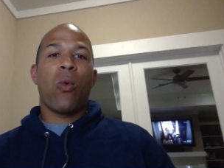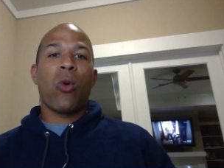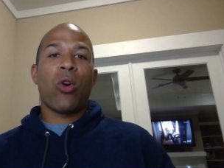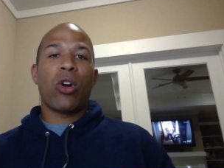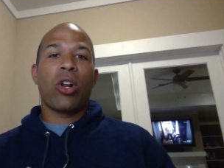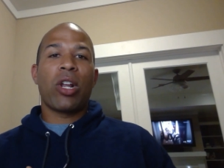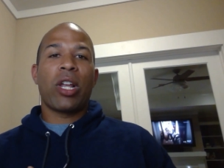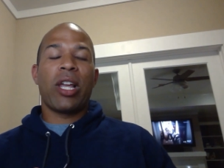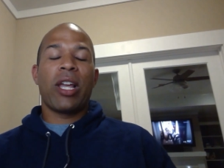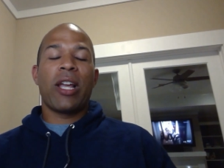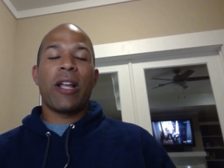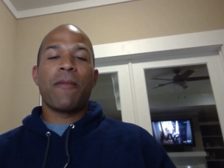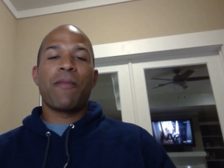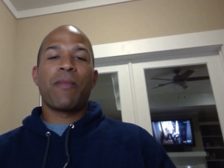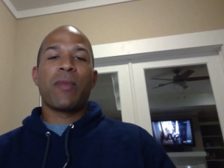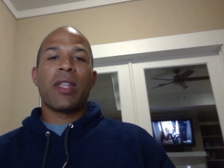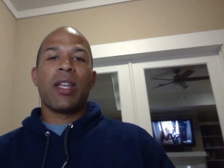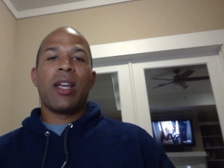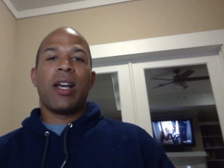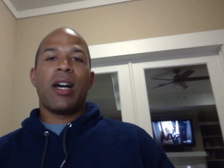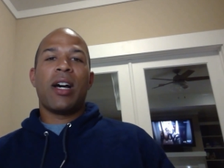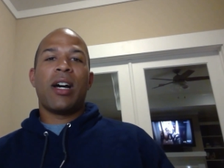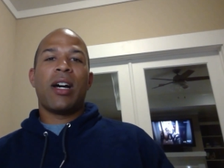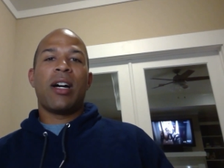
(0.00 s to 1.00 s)
working
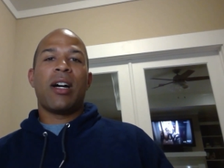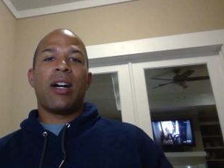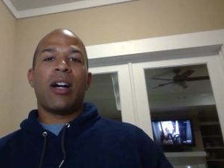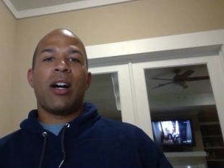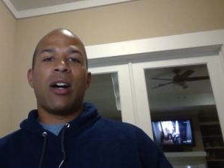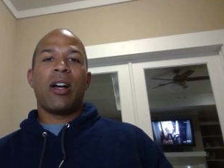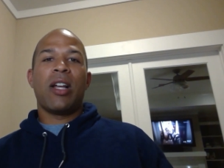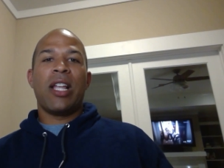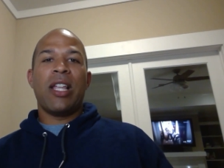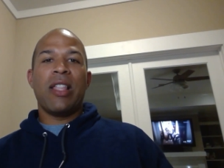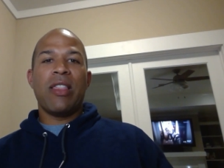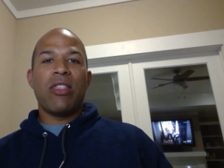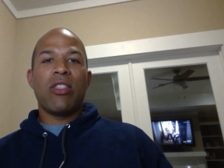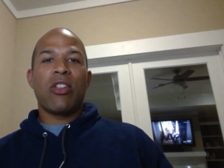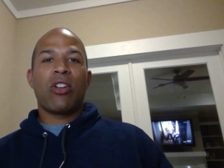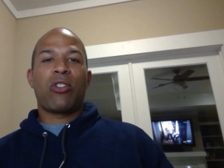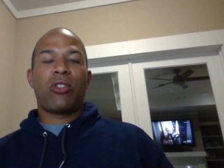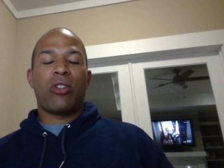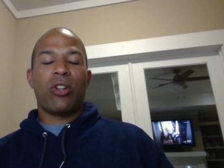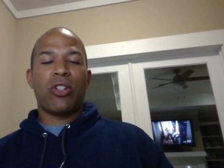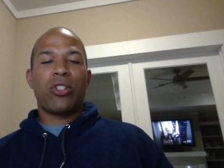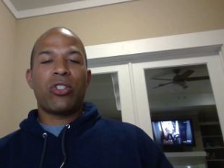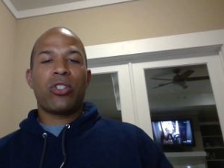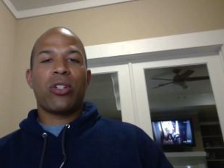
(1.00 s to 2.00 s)
uh, in the
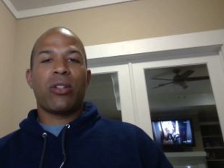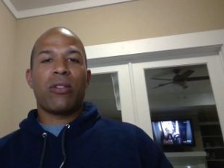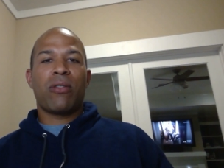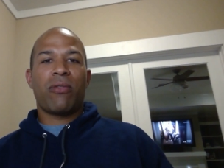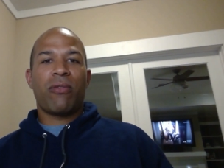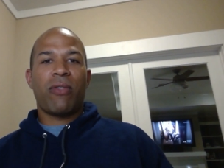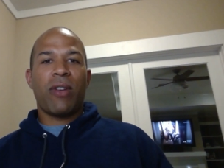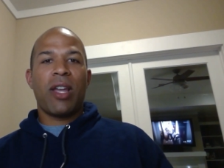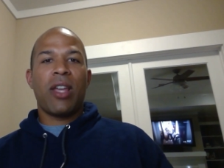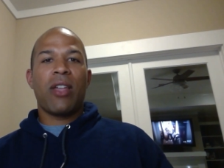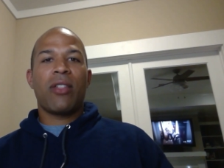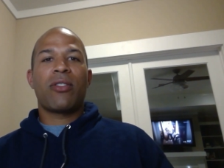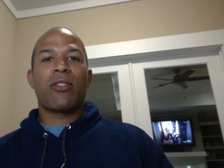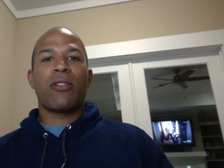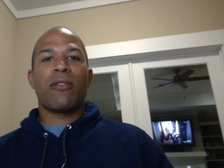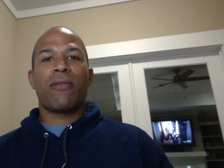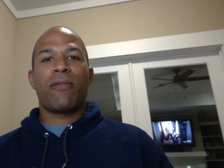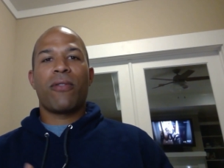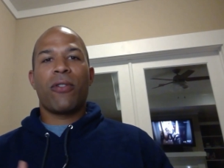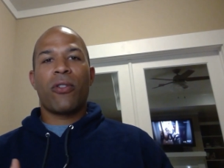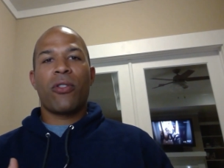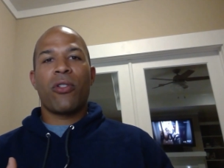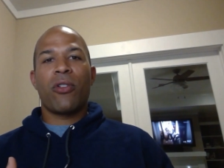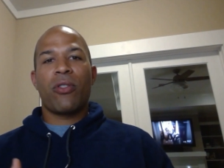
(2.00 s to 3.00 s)
Christian faith to
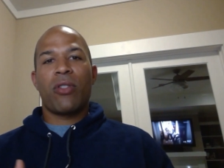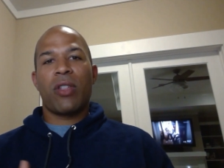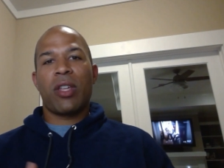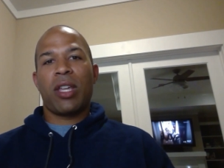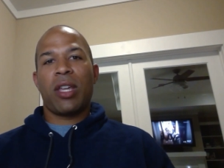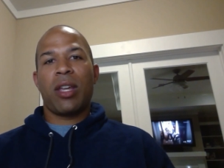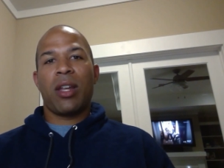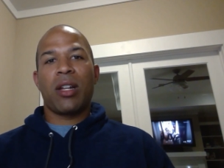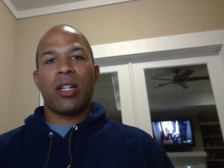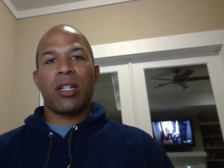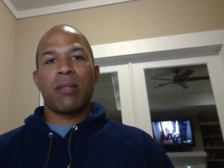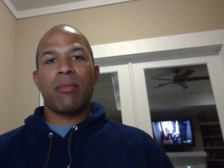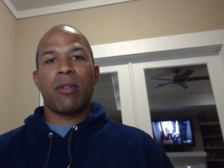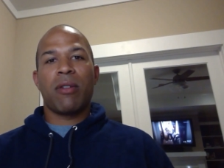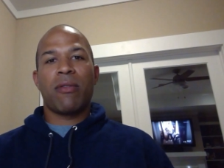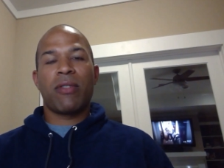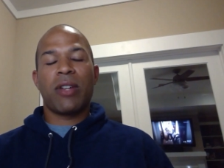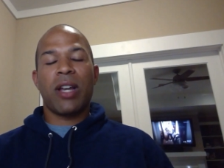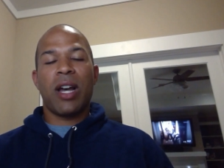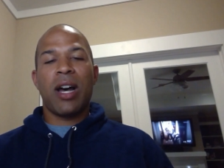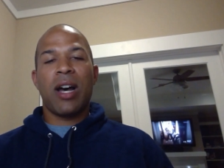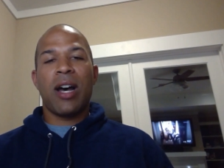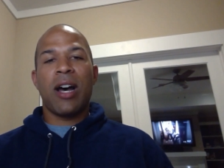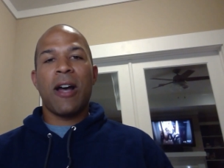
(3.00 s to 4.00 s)
further the kingdom of
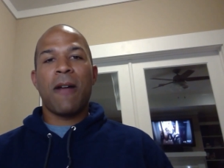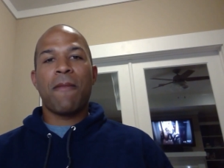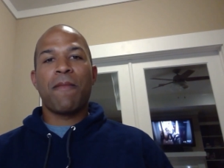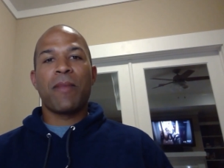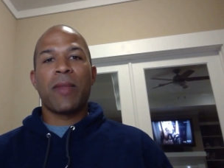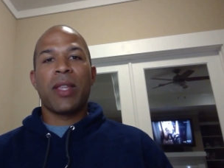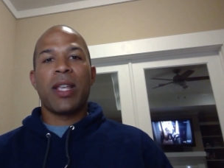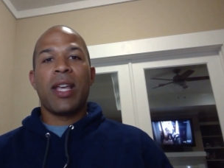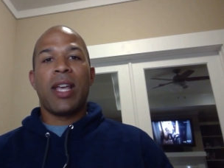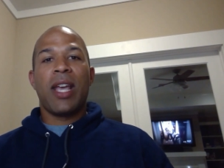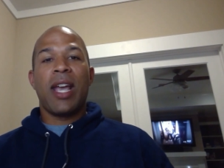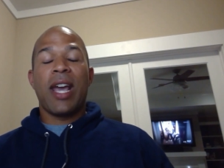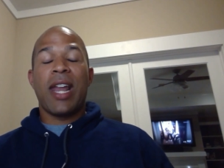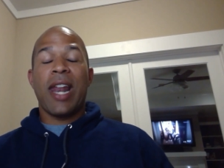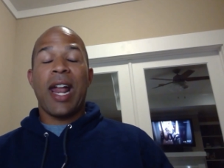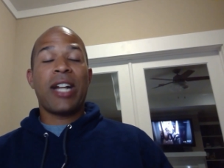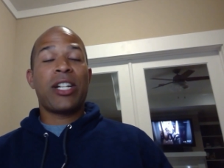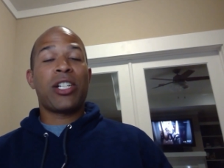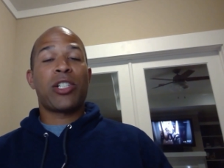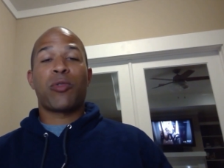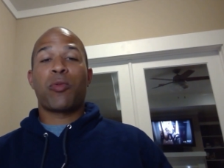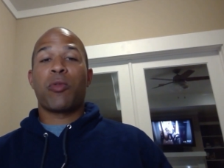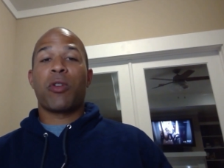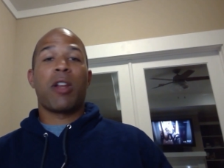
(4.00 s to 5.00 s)
God. And I
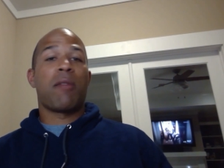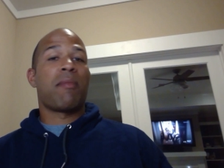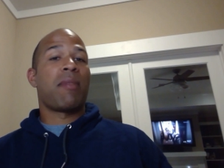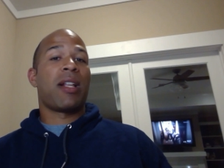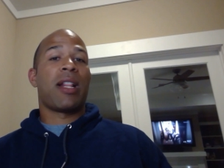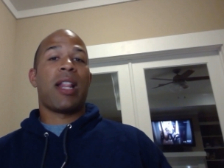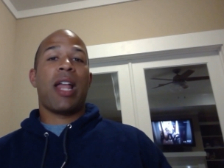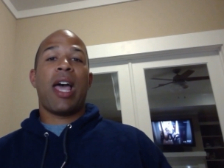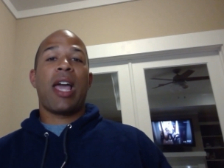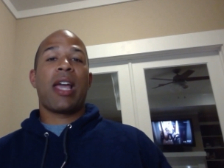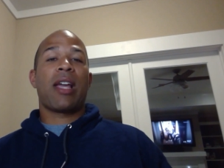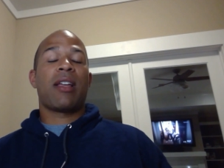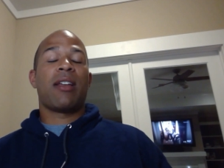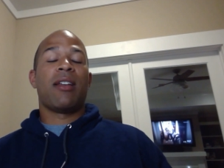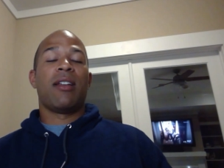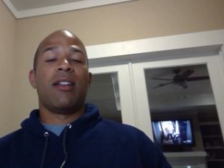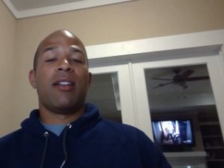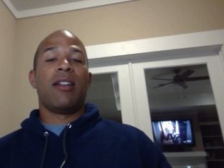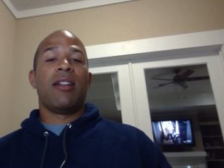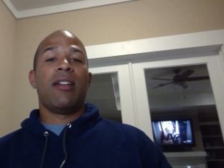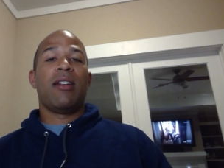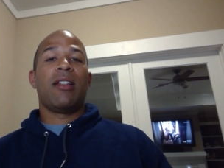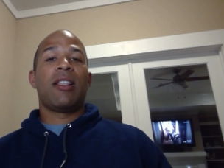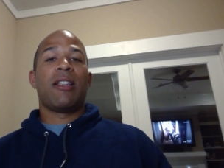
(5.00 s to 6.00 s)
just want to be like
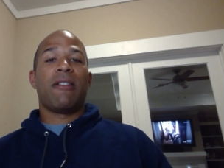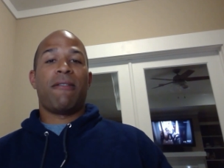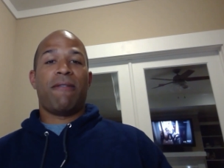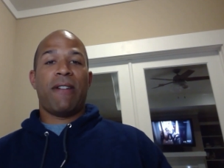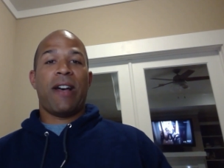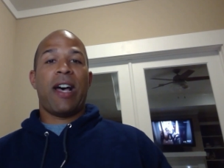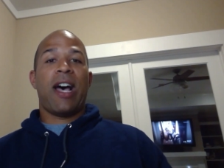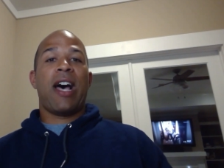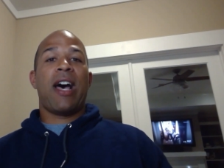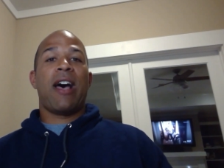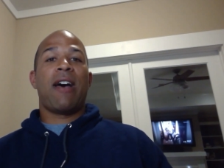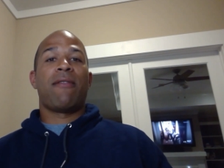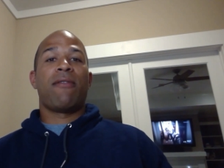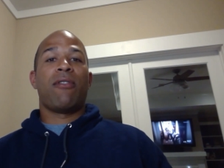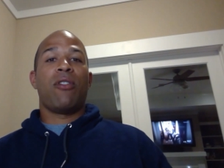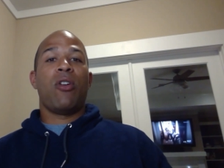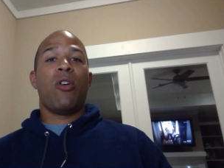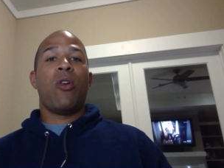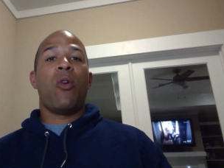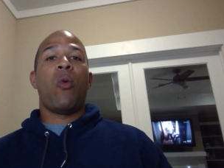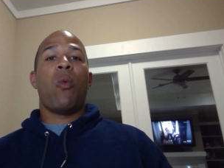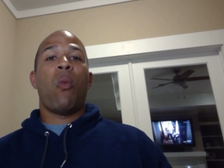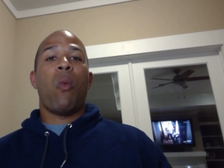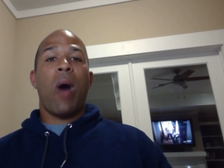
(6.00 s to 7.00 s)
the five
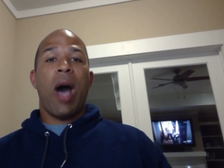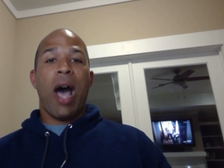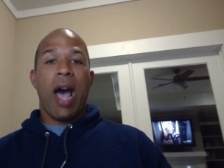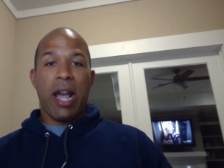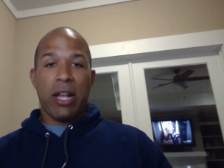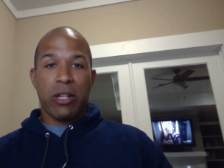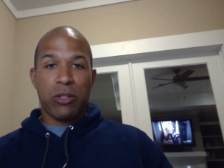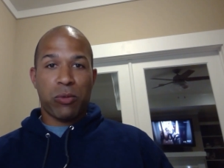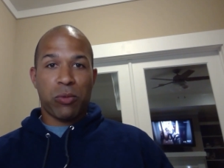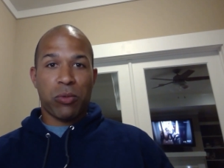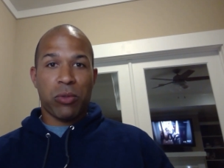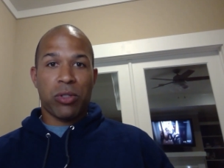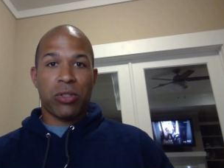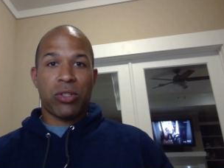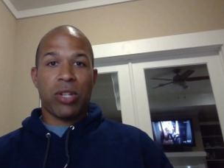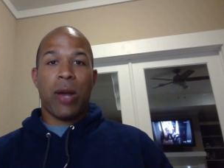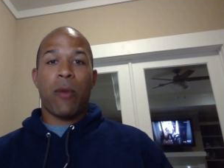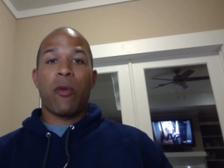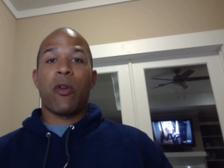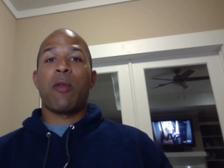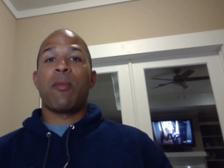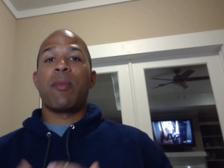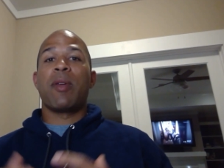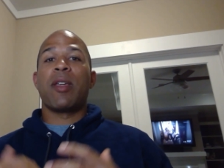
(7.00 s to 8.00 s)
wise ones. I
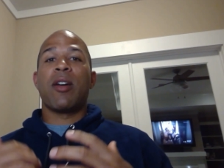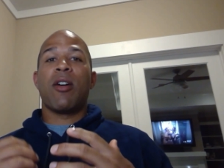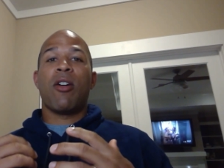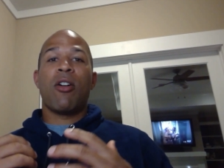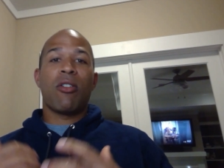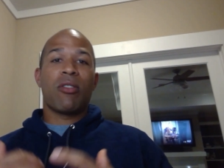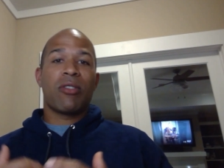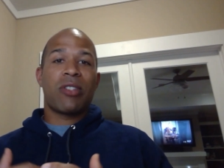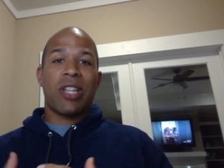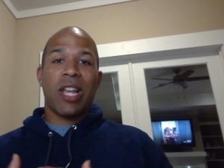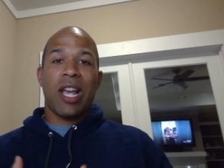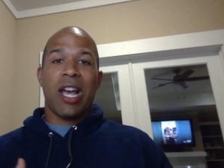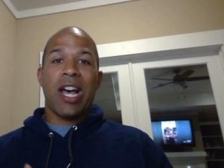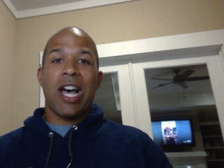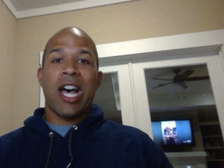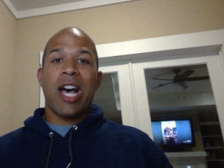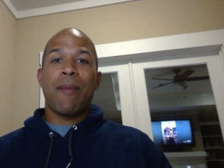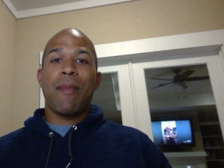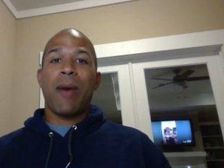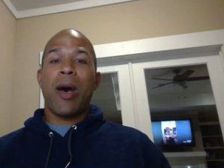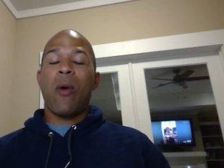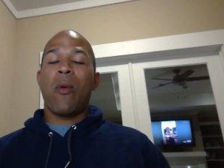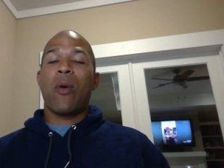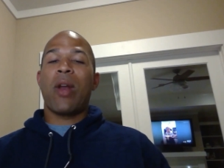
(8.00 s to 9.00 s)
want to be on
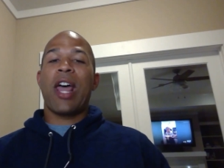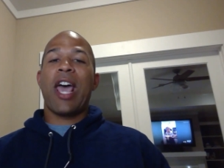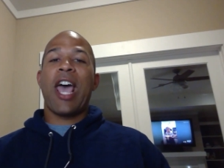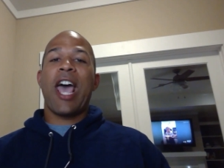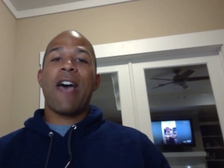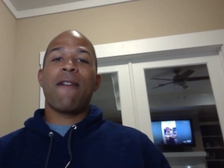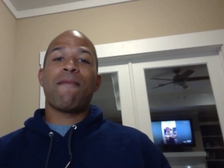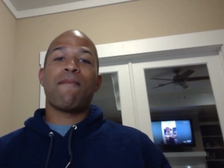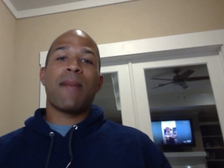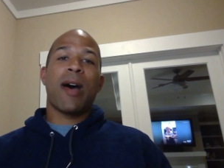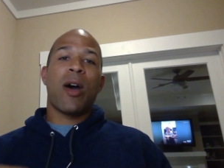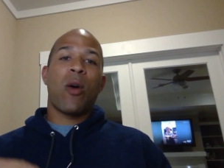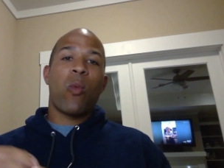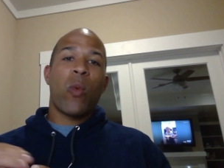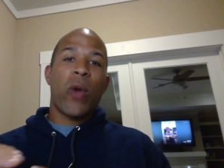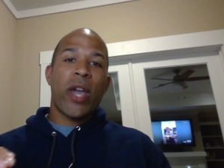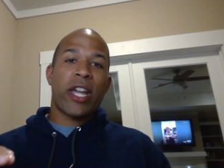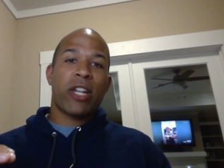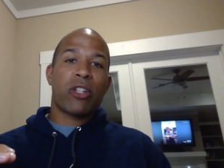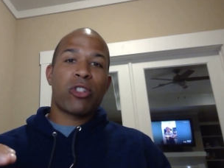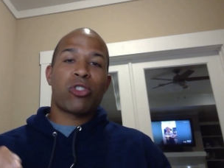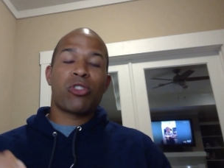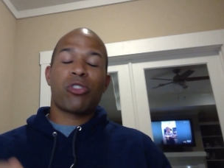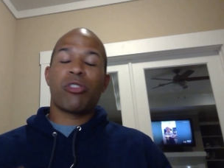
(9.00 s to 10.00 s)
time. I want to have my
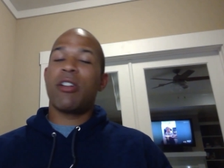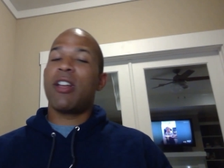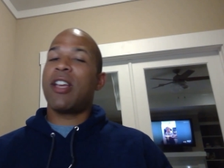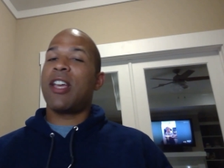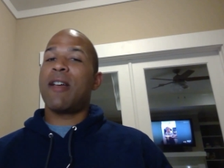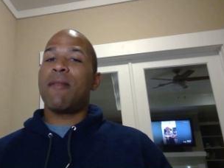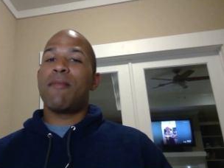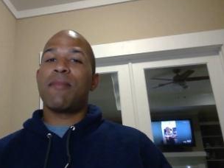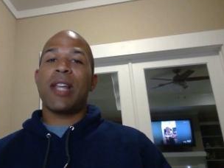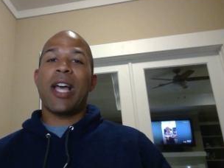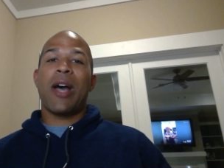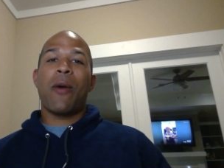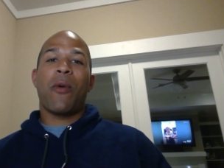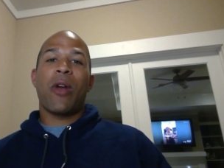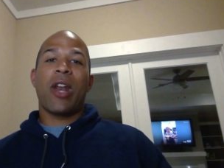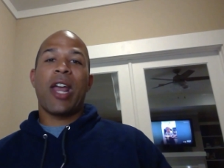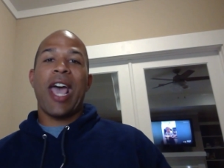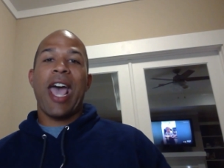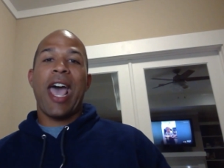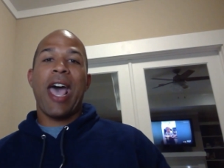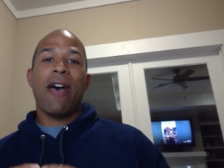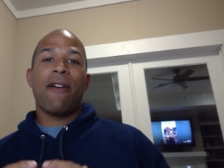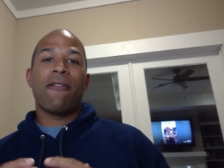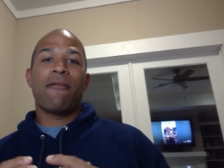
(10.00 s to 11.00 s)
wick trimmed. I want
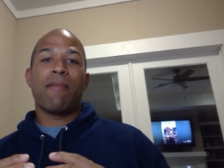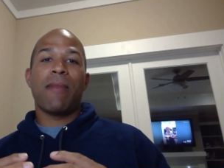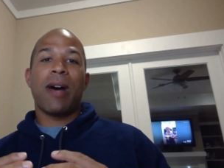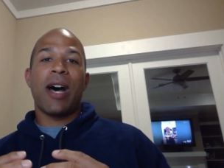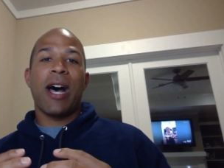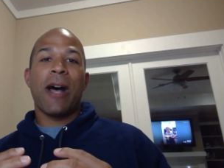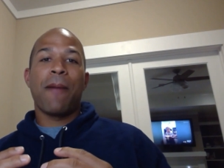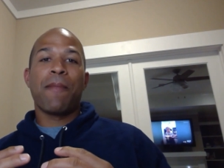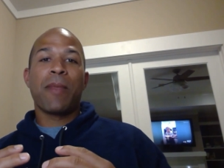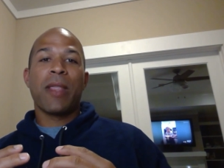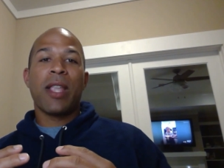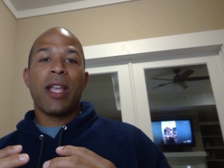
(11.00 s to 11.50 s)
to have my